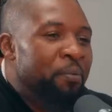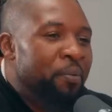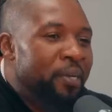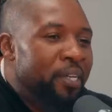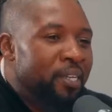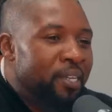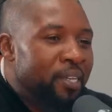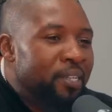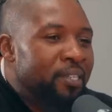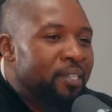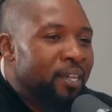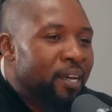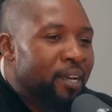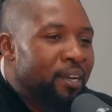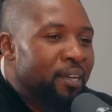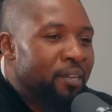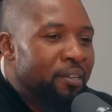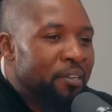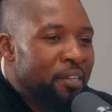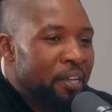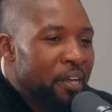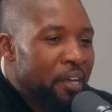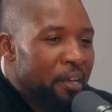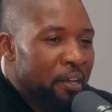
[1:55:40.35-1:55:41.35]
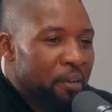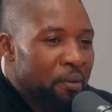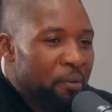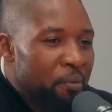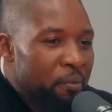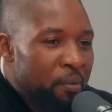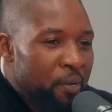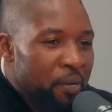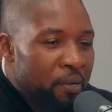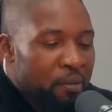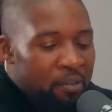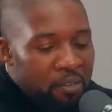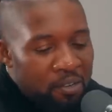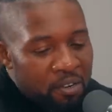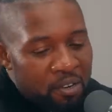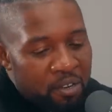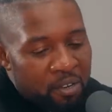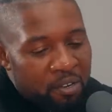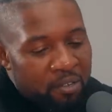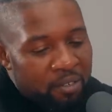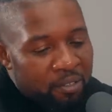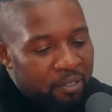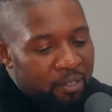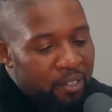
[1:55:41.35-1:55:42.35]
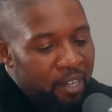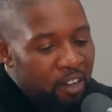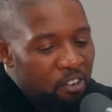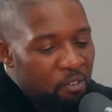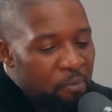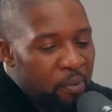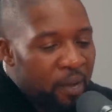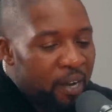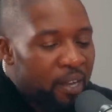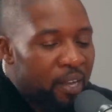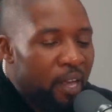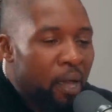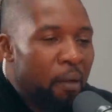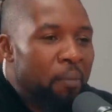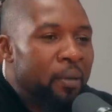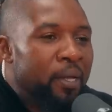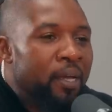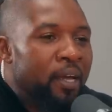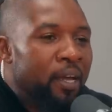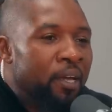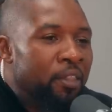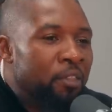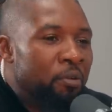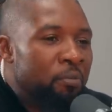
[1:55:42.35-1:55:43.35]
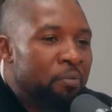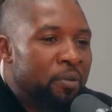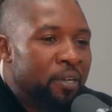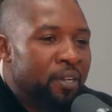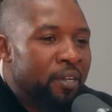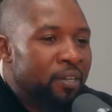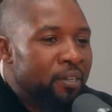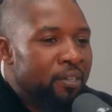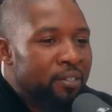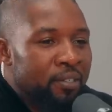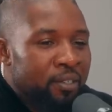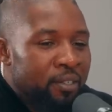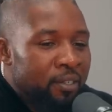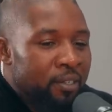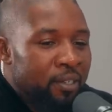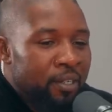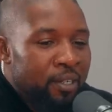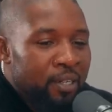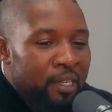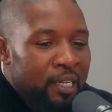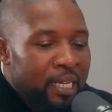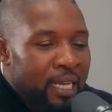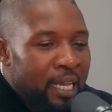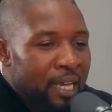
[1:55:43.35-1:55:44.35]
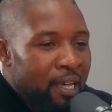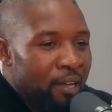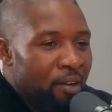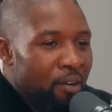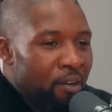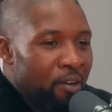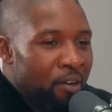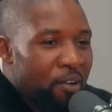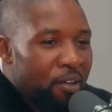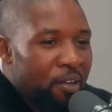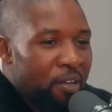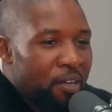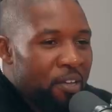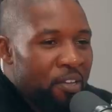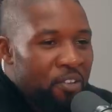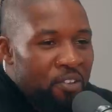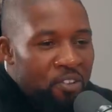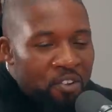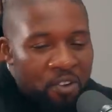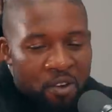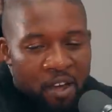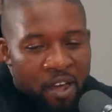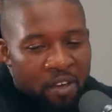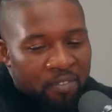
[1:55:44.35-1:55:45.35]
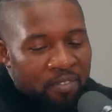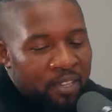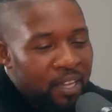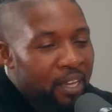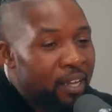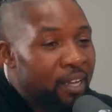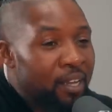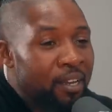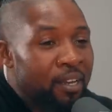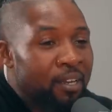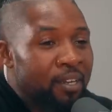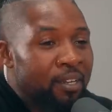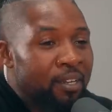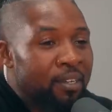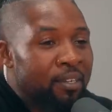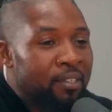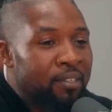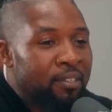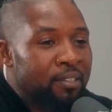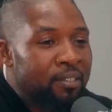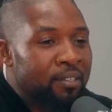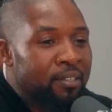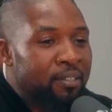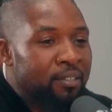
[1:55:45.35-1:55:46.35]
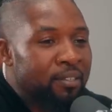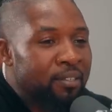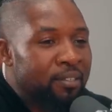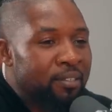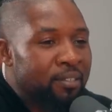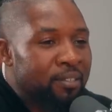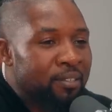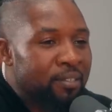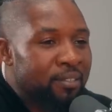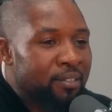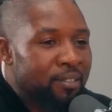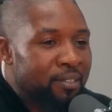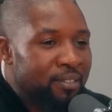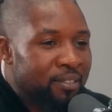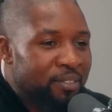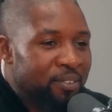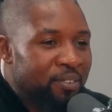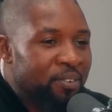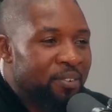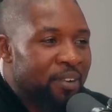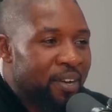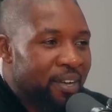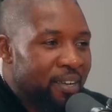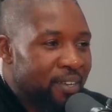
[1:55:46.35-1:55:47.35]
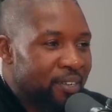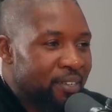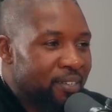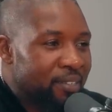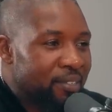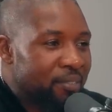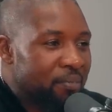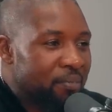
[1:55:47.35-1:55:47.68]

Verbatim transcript: we we did that. Yeah, okay. we you know everybody came together, but you don't have to eat it. Got it. So when